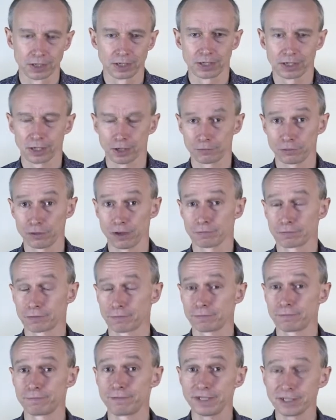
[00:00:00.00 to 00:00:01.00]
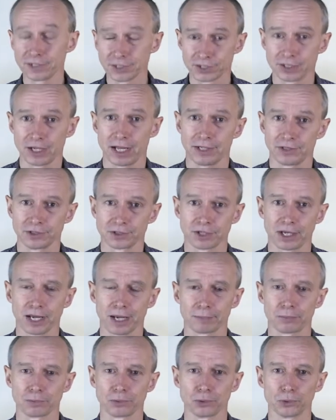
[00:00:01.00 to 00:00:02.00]
Now, if you have a fixed lens
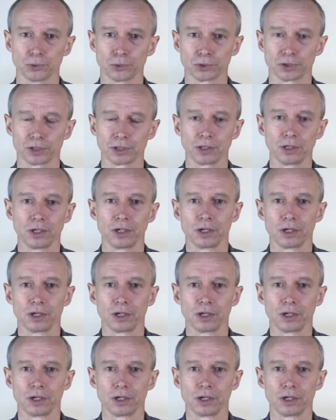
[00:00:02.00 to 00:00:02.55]
camcorder,